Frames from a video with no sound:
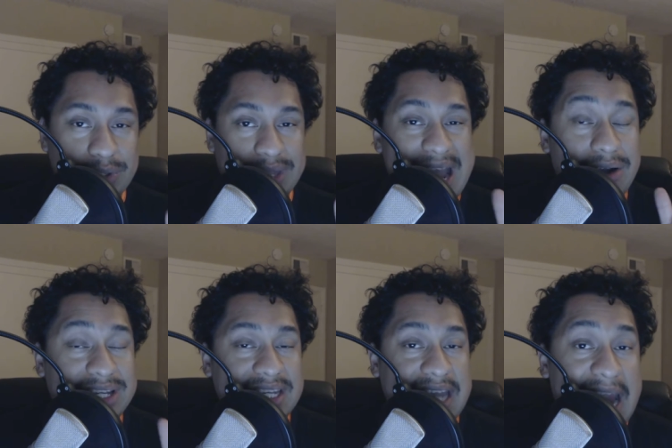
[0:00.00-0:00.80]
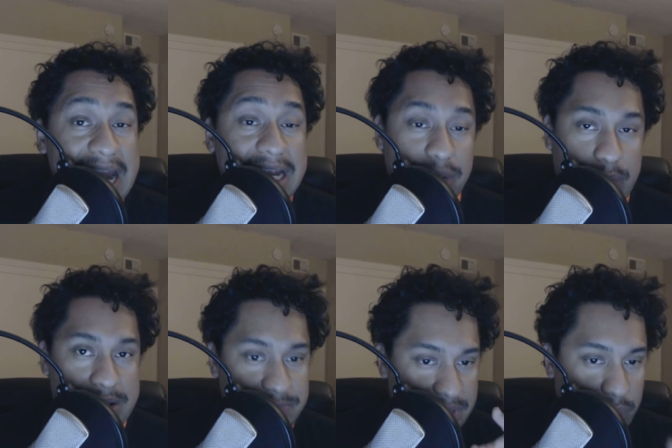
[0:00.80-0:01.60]
So they outgained the
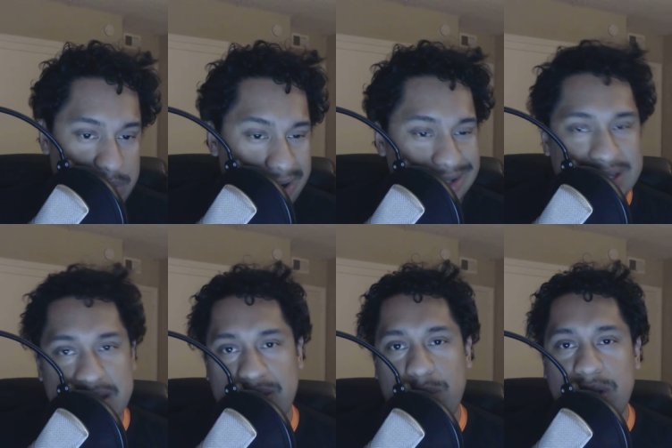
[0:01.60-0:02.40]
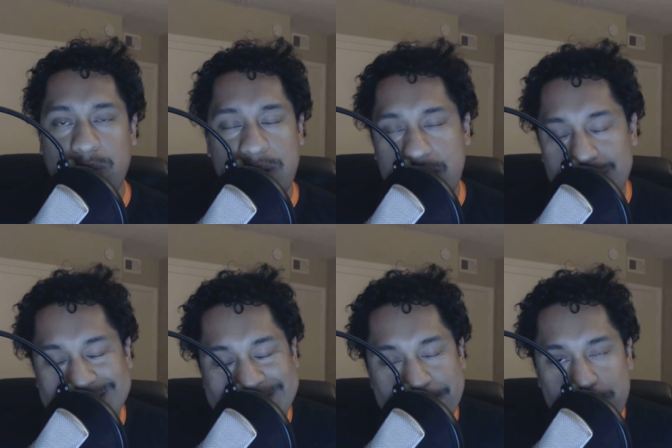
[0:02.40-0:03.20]
Rams by three yards, three, three.
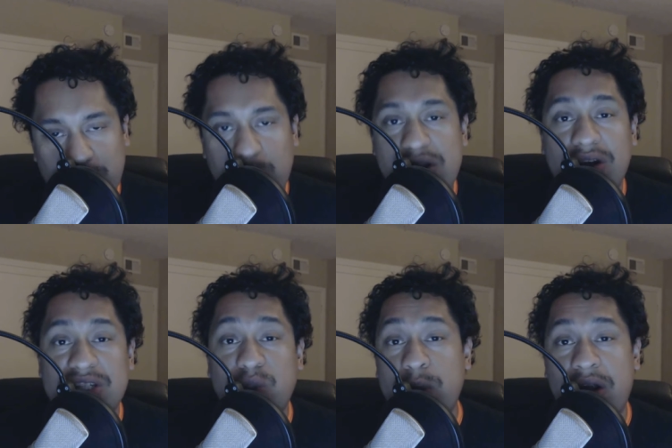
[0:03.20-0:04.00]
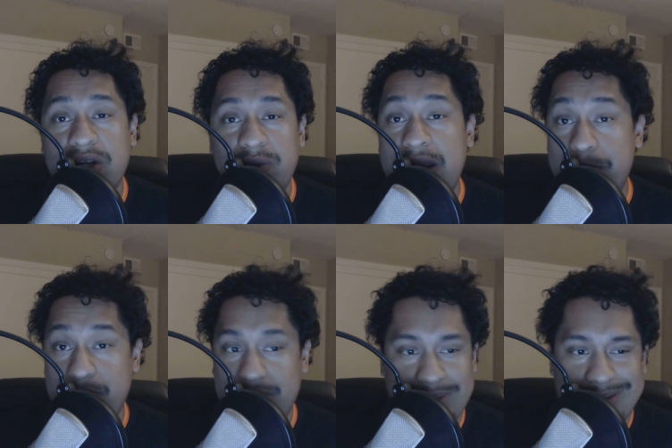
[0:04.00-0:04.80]
Three yards is three yards, right?
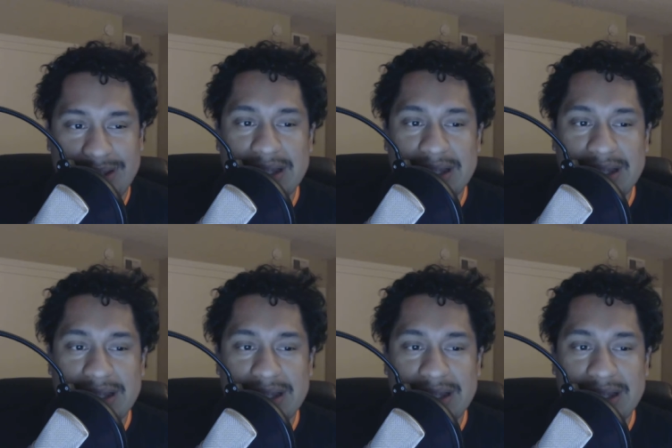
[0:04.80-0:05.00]
But